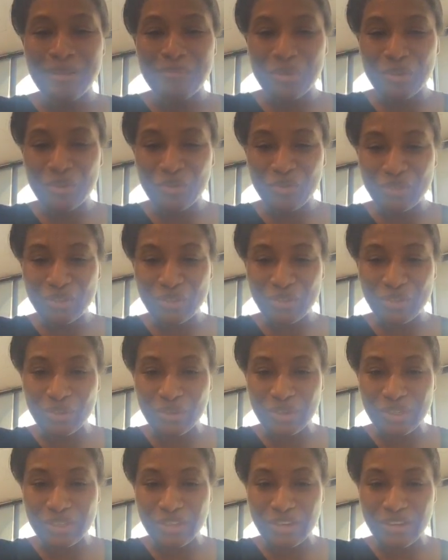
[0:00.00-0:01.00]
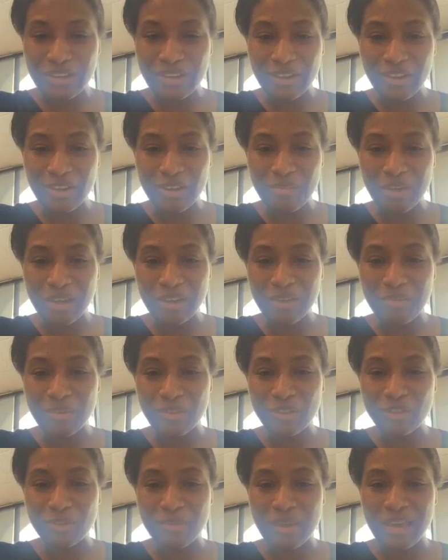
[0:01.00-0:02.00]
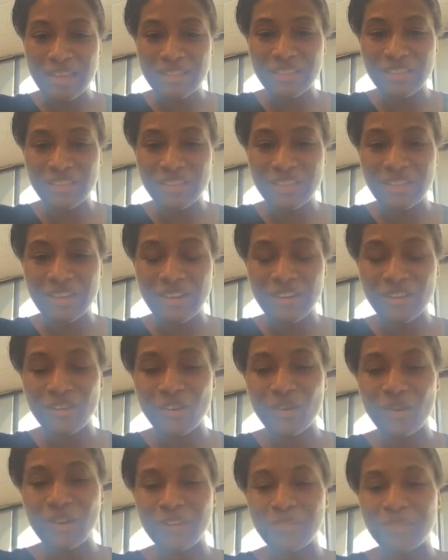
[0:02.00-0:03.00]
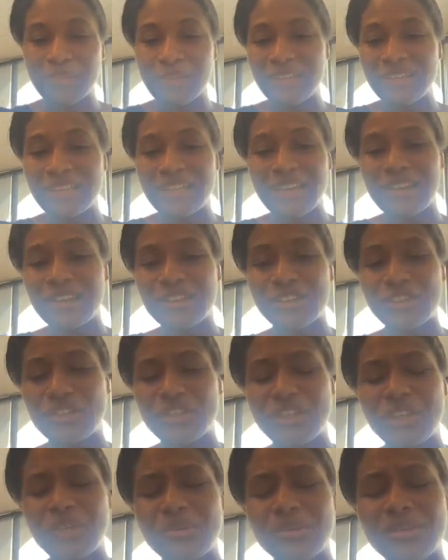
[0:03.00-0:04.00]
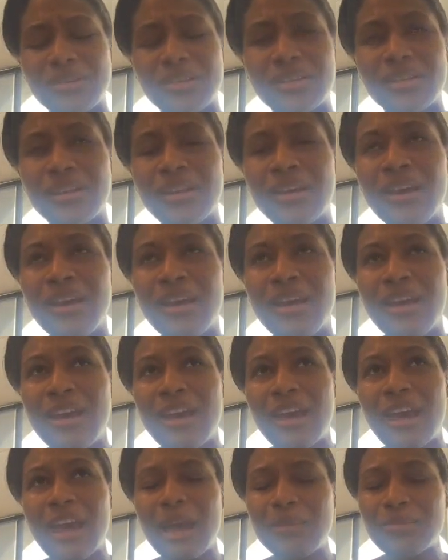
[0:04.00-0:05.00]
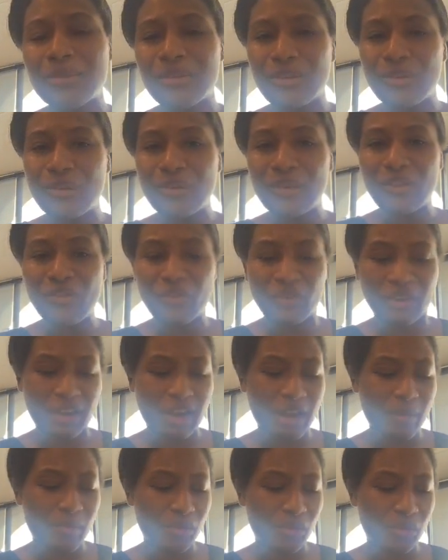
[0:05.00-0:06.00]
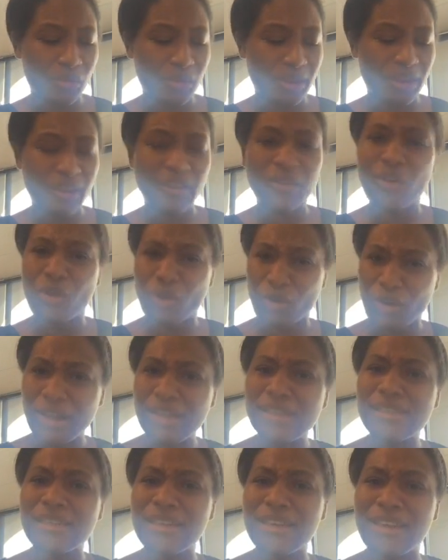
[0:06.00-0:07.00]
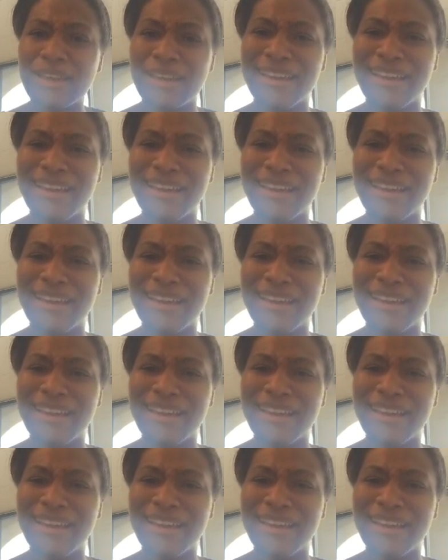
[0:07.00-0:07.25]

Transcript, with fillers: Beautiful story. Sorry to hear about your mother's passing. She sounded incredibly intelligent. She was absolutely phenomenal and crazy.